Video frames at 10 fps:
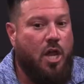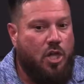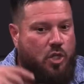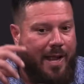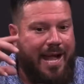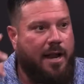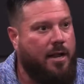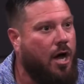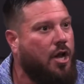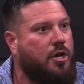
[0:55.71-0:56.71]
So I got
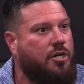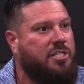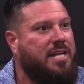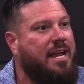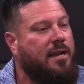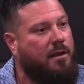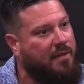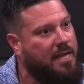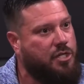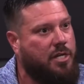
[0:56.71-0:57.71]
an understanding of
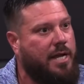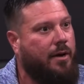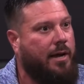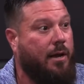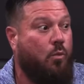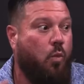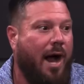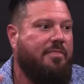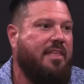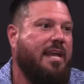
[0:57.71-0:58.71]
engineering and
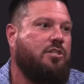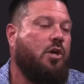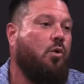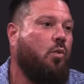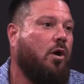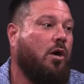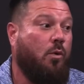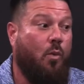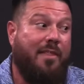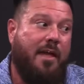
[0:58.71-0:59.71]
why things don't work or
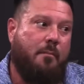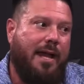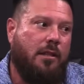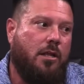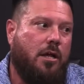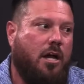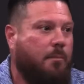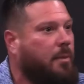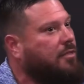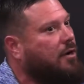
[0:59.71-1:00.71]
why they might look
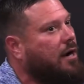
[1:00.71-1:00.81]
good, but they're